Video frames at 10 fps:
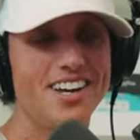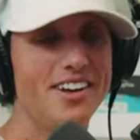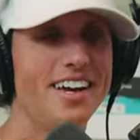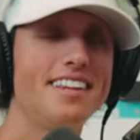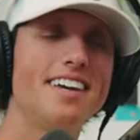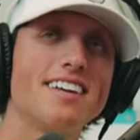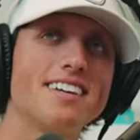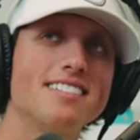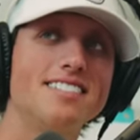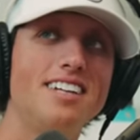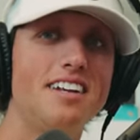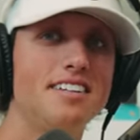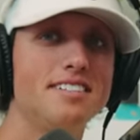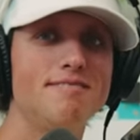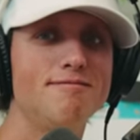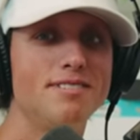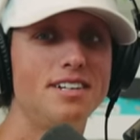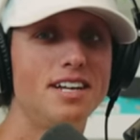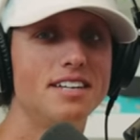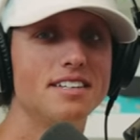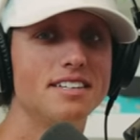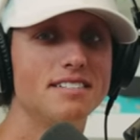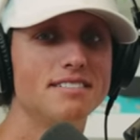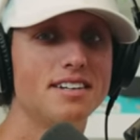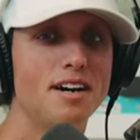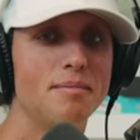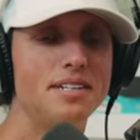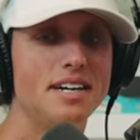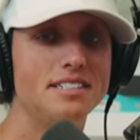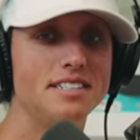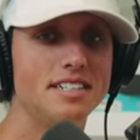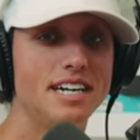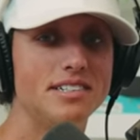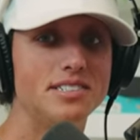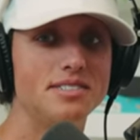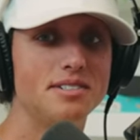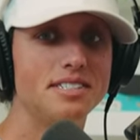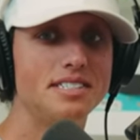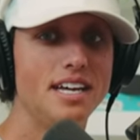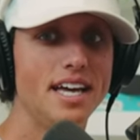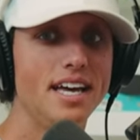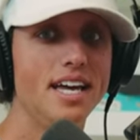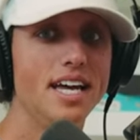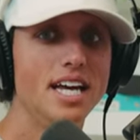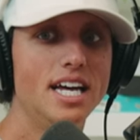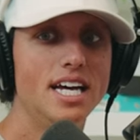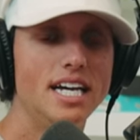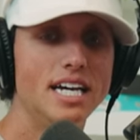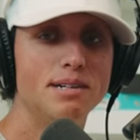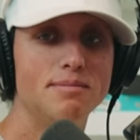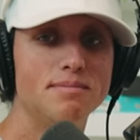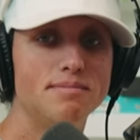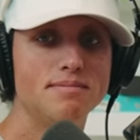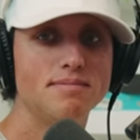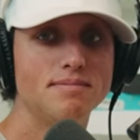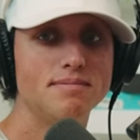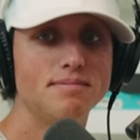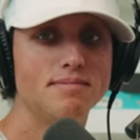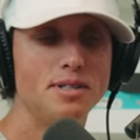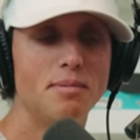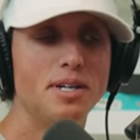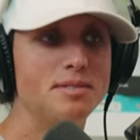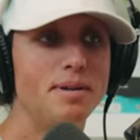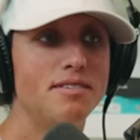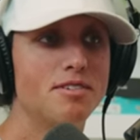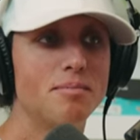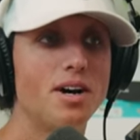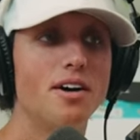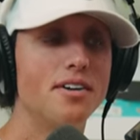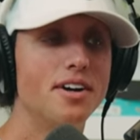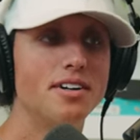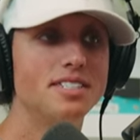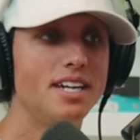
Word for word: Oh, and like a lot of the a lot of the commentators and announcers always say um, the money's made from 100 yards